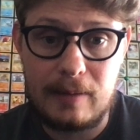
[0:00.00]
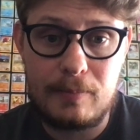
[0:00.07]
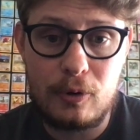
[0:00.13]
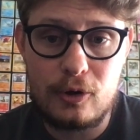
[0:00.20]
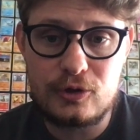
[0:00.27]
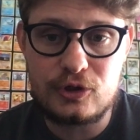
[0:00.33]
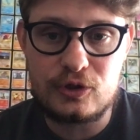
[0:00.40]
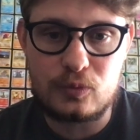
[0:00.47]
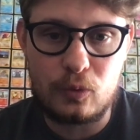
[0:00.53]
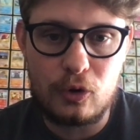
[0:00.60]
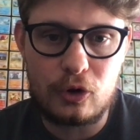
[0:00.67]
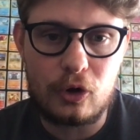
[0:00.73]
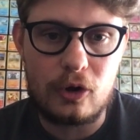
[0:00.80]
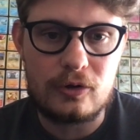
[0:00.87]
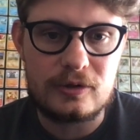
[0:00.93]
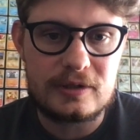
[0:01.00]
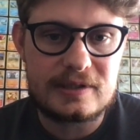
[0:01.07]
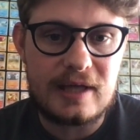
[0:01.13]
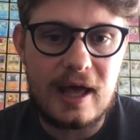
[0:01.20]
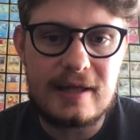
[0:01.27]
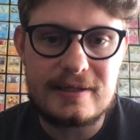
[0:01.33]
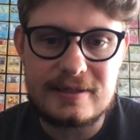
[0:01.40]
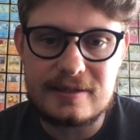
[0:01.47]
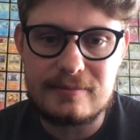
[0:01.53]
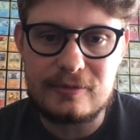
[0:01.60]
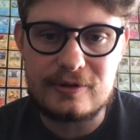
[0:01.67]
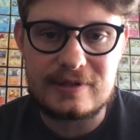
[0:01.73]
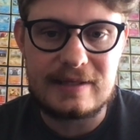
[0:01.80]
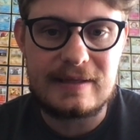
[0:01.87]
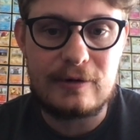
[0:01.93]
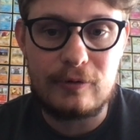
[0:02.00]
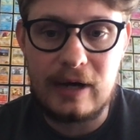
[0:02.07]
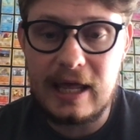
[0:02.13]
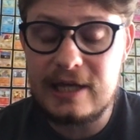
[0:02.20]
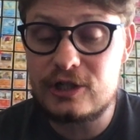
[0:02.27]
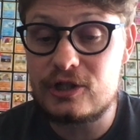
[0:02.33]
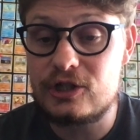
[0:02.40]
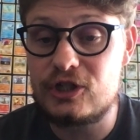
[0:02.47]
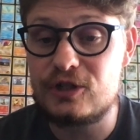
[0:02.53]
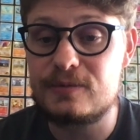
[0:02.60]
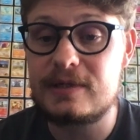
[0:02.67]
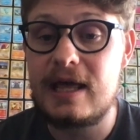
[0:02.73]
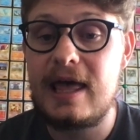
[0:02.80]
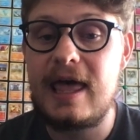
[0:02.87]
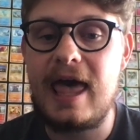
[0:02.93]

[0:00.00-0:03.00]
Peirce's work on sign symbols and their relationships